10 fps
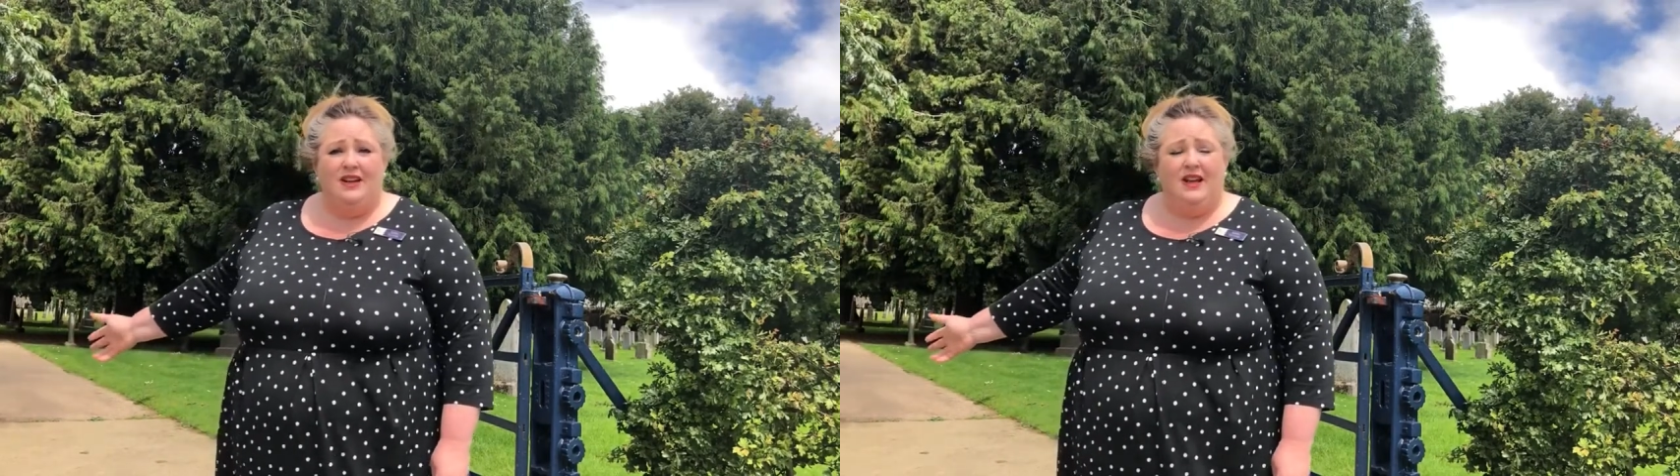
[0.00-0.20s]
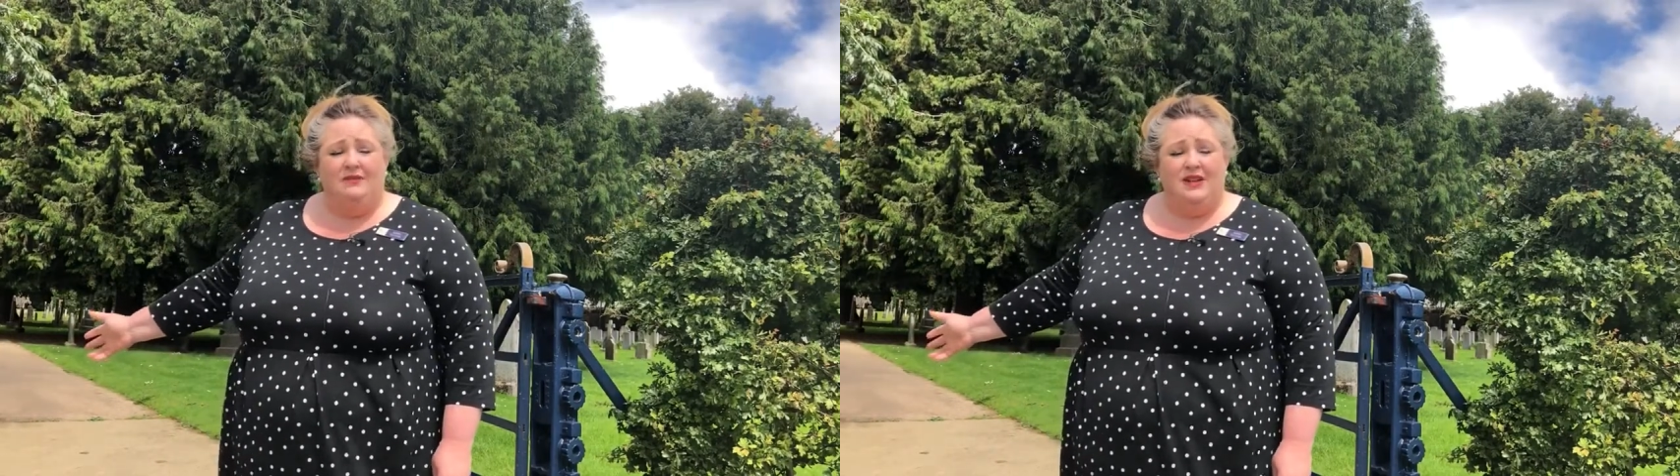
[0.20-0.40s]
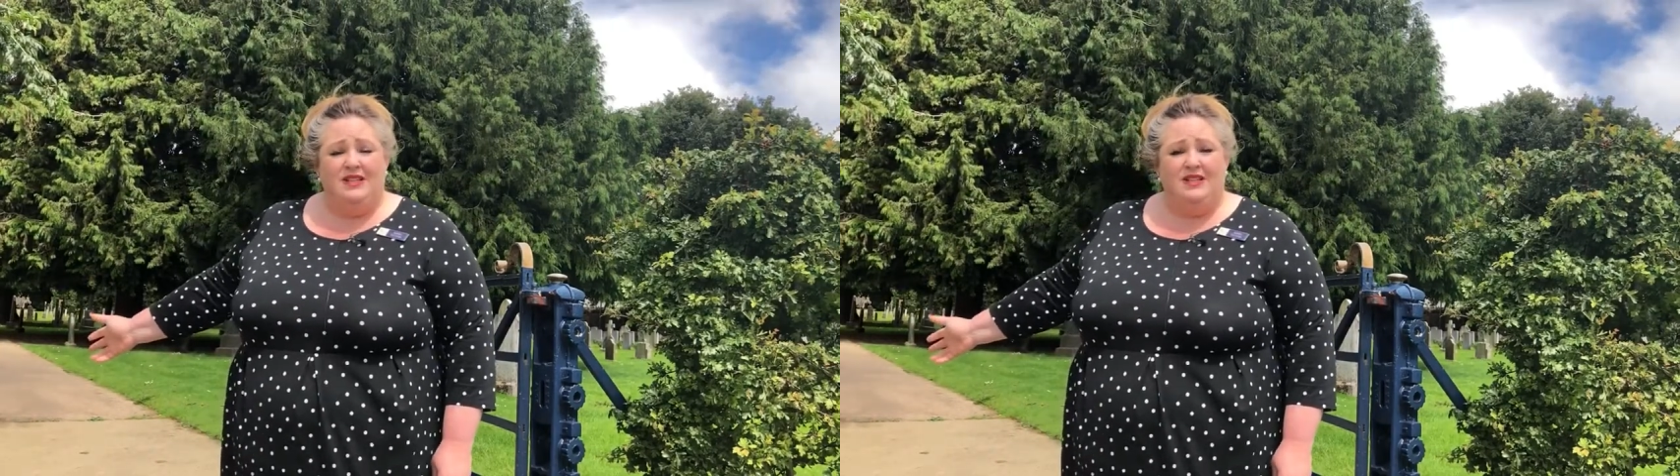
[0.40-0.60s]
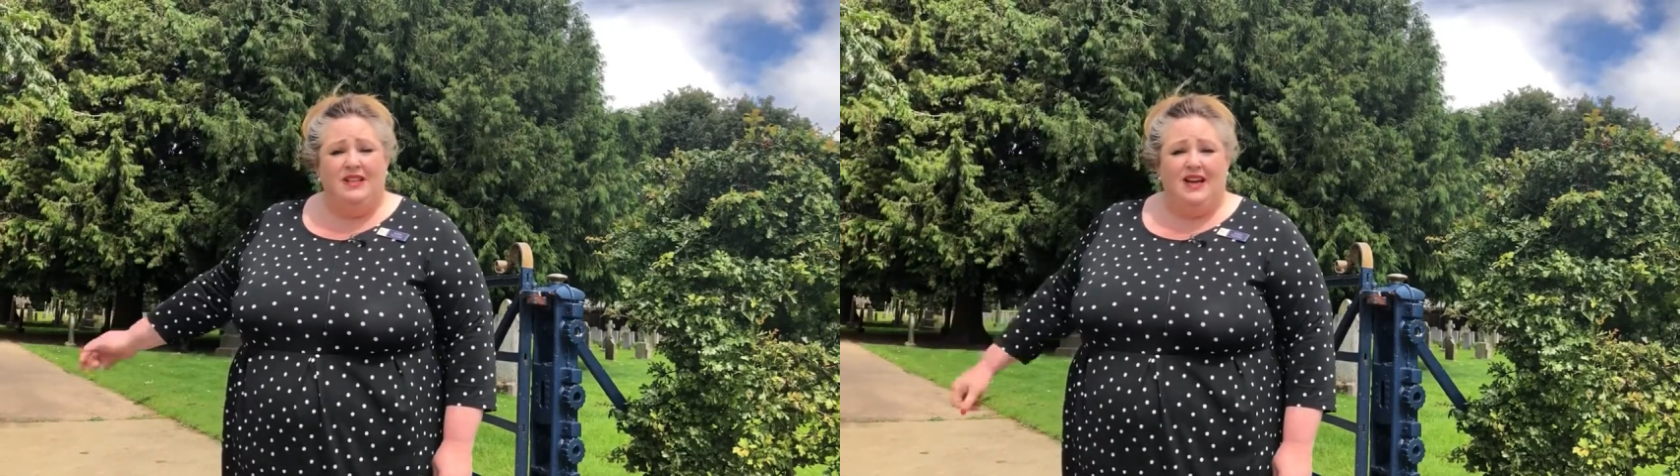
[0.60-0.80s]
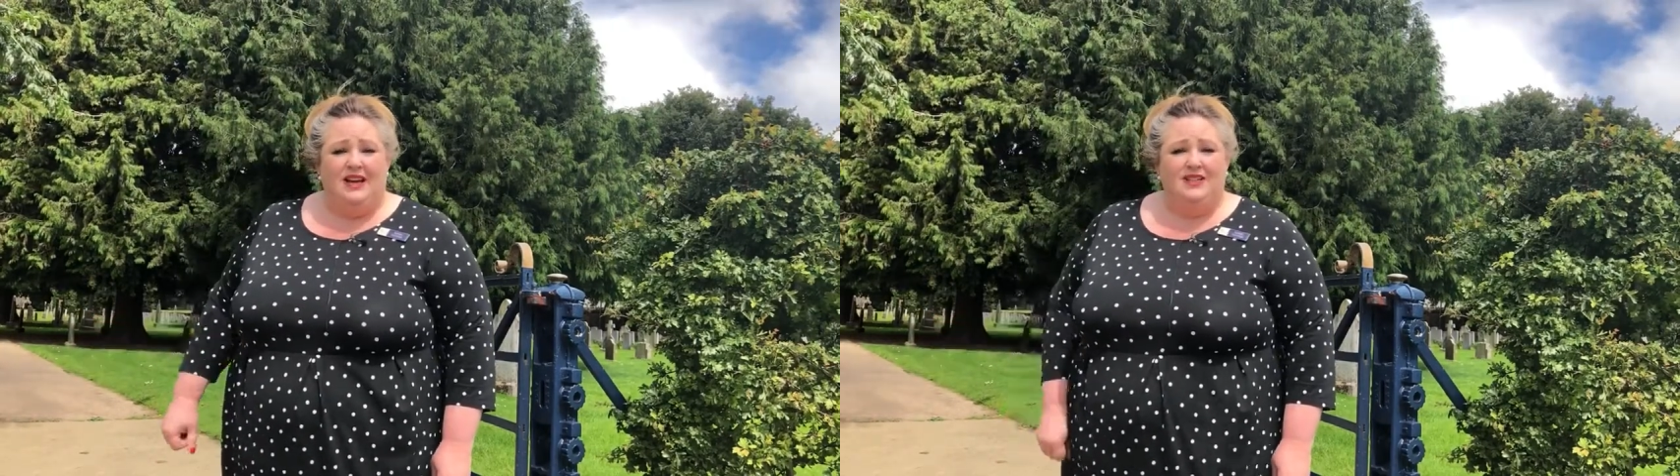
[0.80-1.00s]
and we'll see
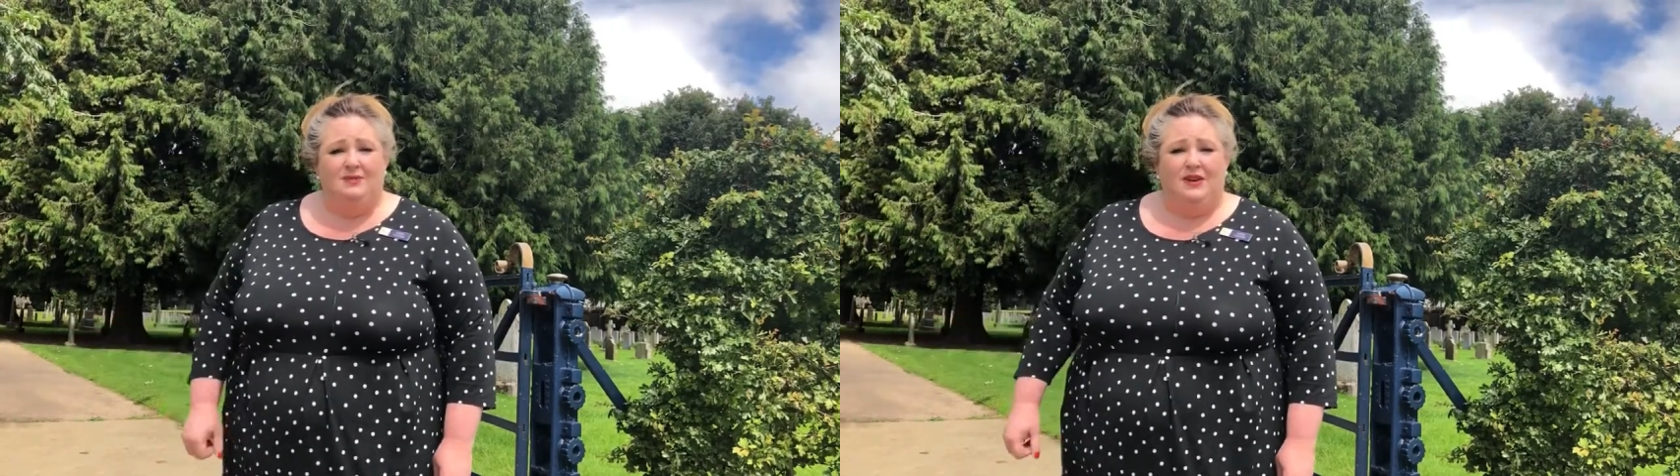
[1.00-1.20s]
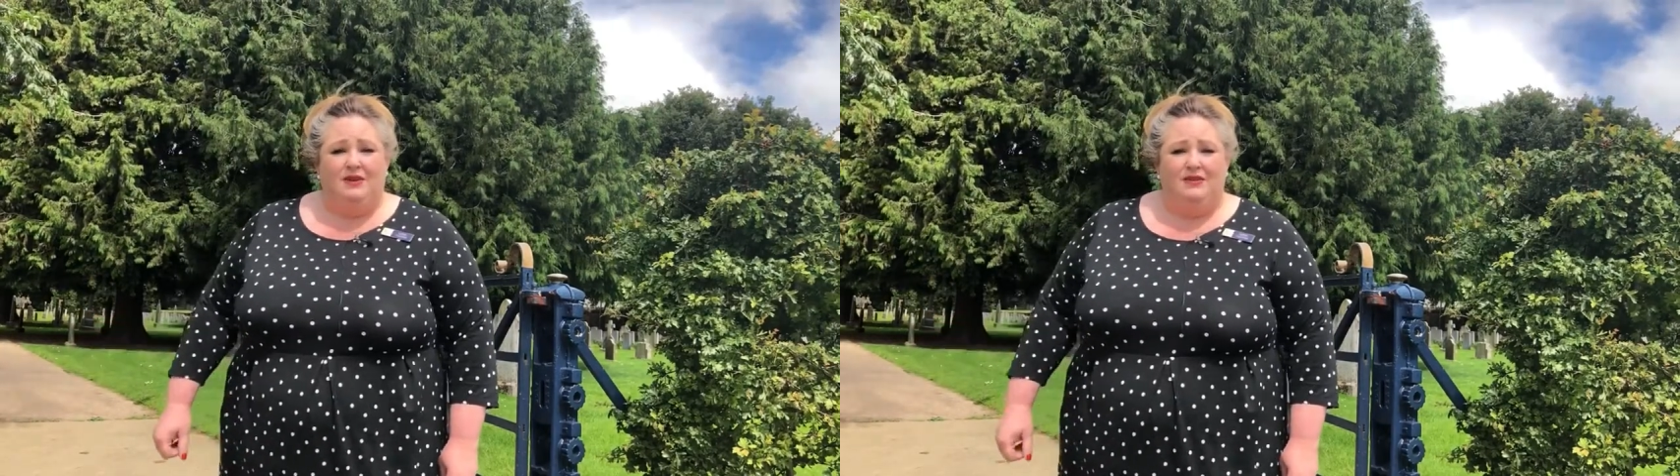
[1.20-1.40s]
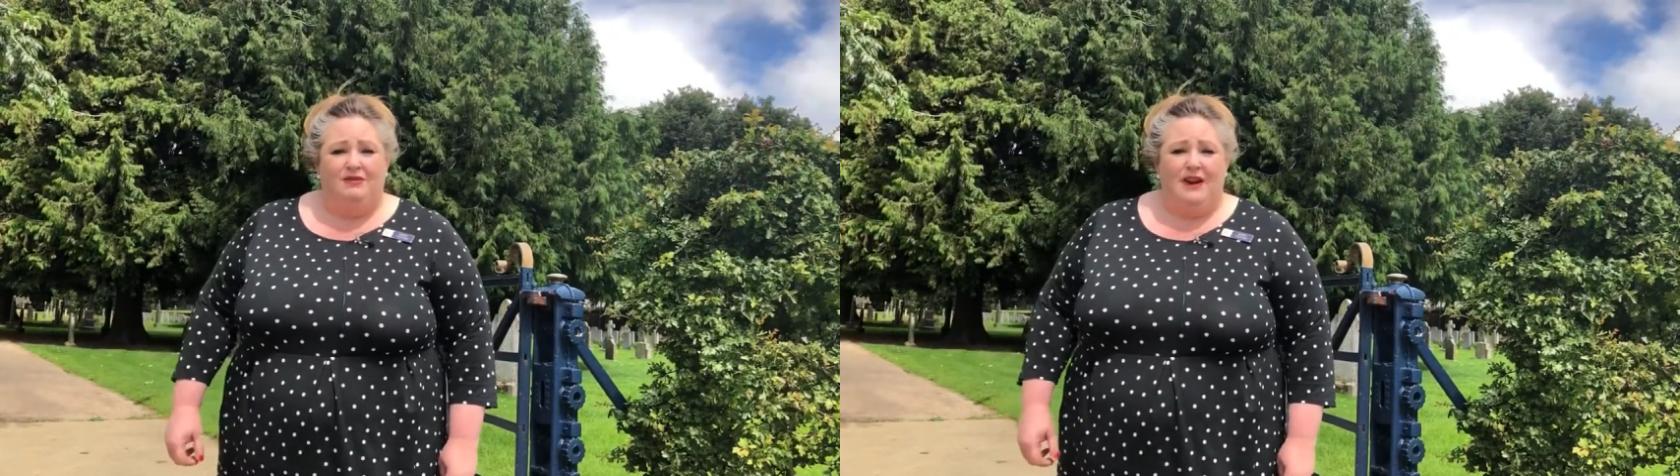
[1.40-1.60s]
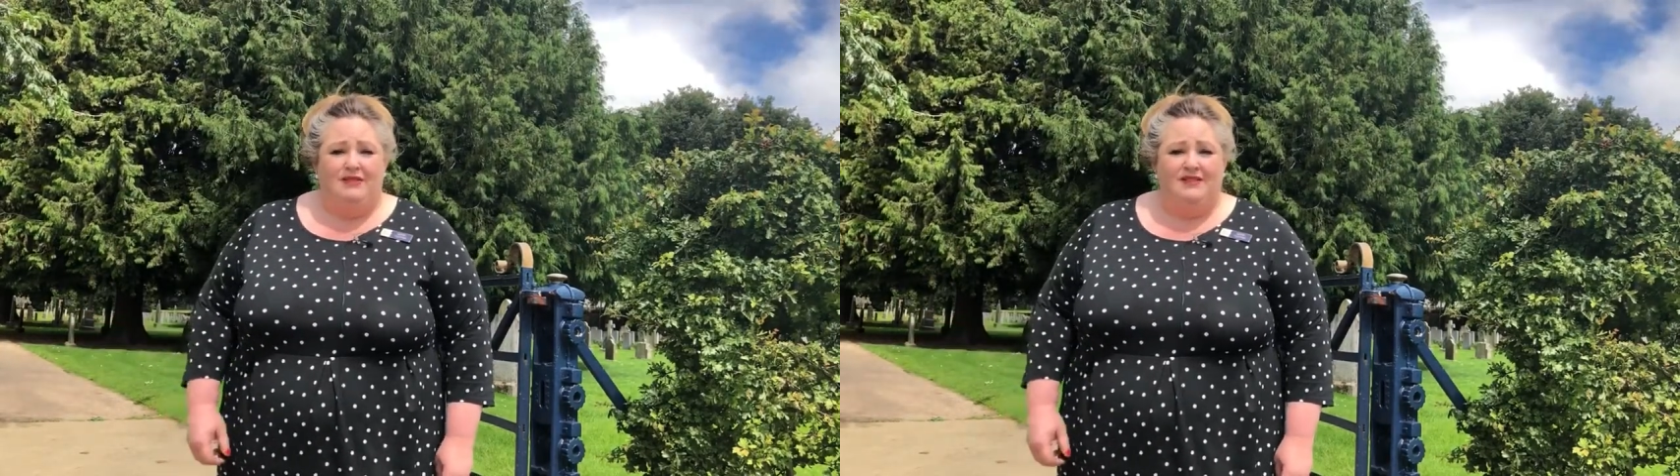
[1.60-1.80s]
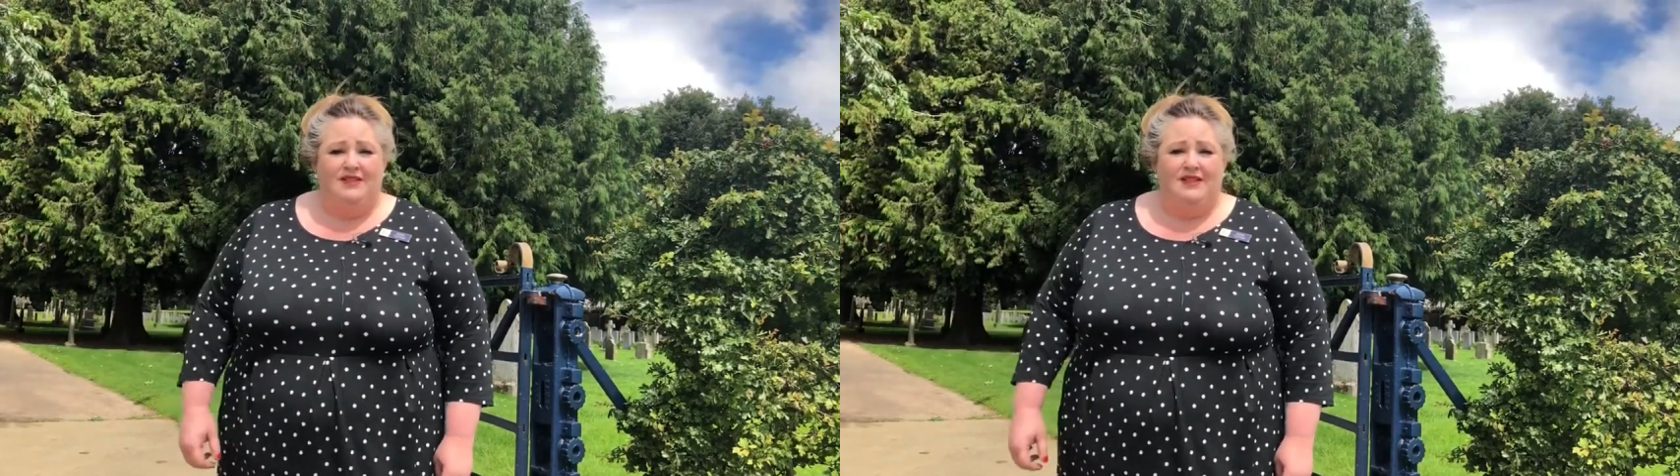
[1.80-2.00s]
that as we go
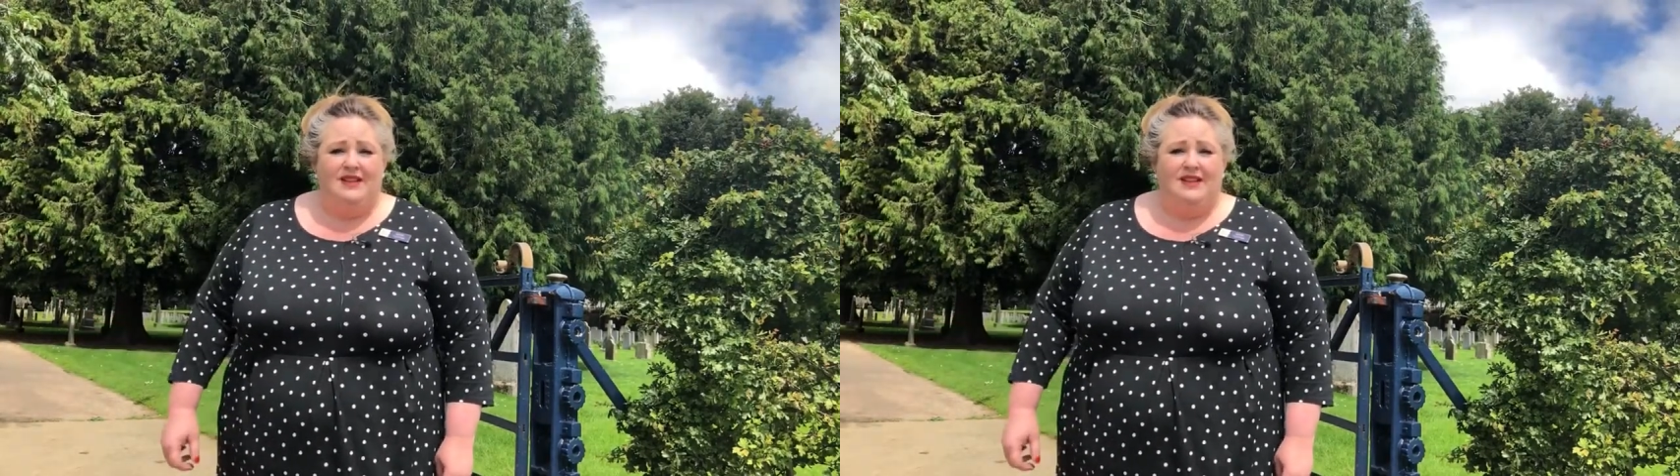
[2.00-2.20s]
around.